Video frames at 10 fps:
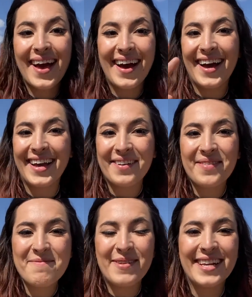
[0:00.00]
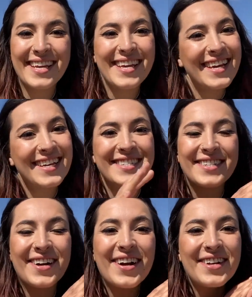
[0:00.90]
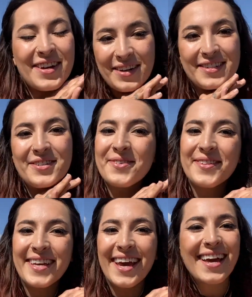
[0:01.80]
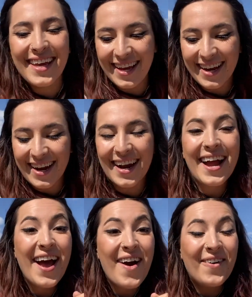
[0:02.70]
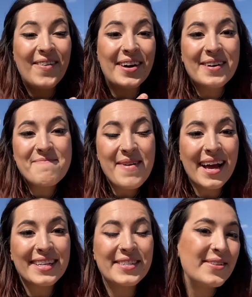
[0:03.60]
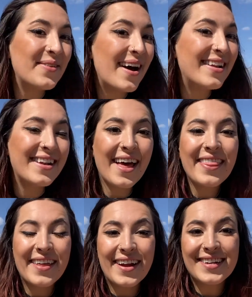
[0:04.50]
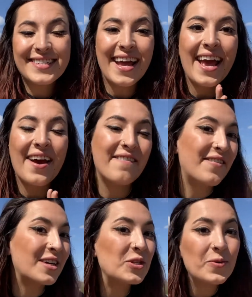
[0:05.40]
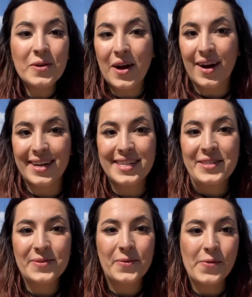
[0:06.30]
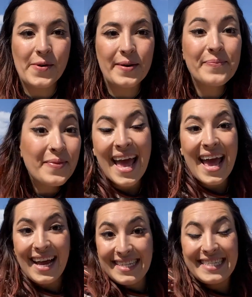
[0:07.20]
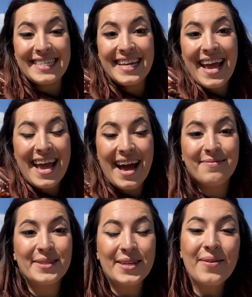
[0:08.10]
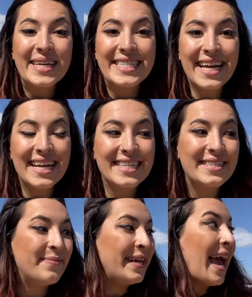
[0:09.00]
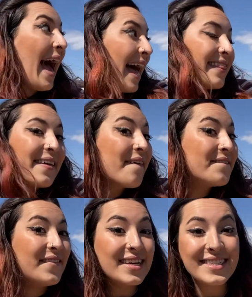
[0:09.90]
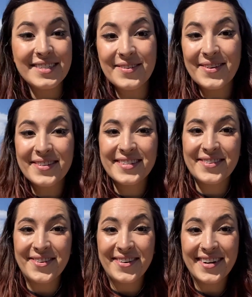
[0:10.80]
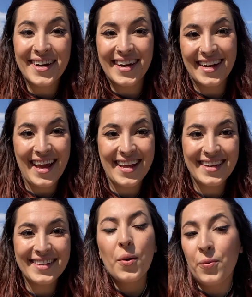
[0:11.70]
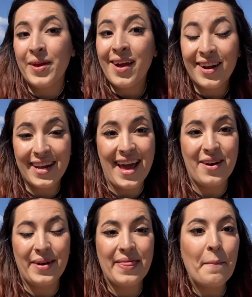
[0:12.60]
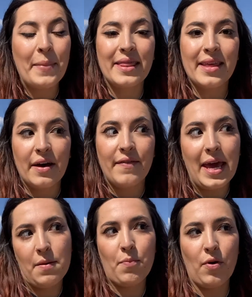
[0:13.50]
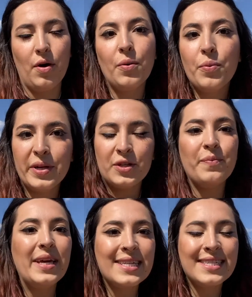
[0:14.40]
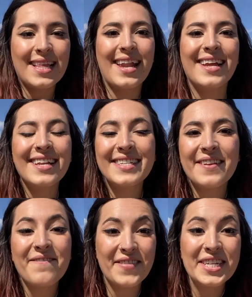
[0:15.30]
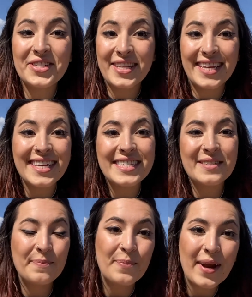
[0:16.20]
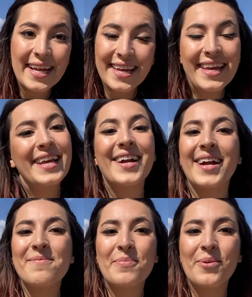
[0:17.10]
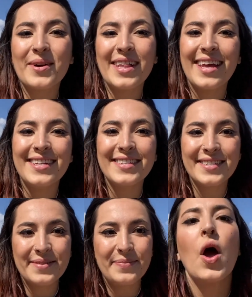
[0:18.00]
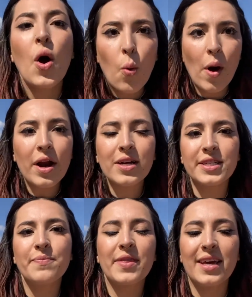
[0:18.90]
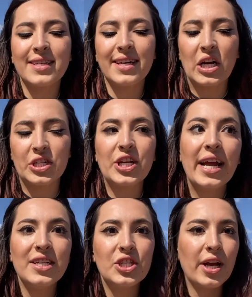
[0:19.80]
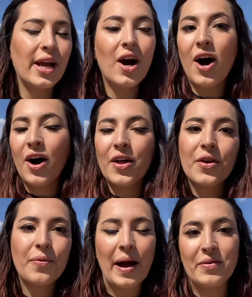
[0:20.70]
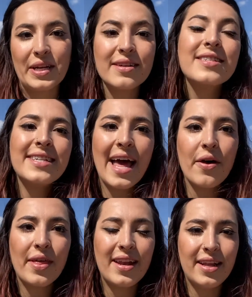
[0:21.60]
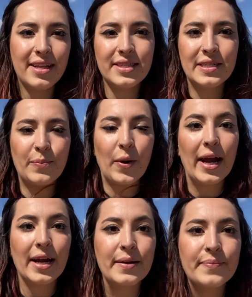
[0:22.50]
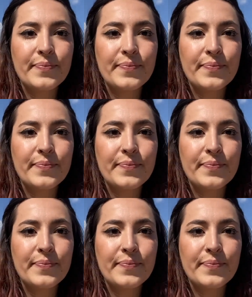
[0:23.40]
Hi everybody, it's Gardener Julia here. Welcome back to another day of virtual garden school. And today I'm so excited to be at the Vessel School Garden. We are now in the month of April, which means that it is officially spring here in Portland. What are some things that are changing all around us now that it is spring?